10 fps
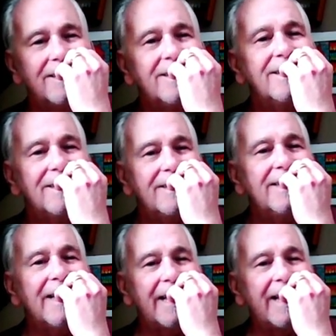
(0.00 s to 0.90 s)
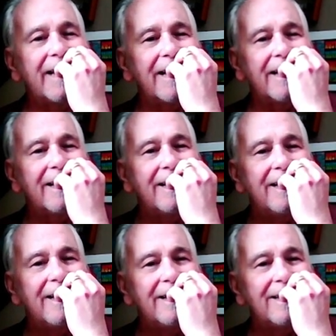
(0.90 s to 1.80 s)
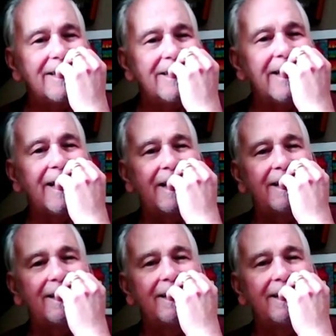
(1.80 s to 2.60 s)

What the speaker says: This person isn't speaking.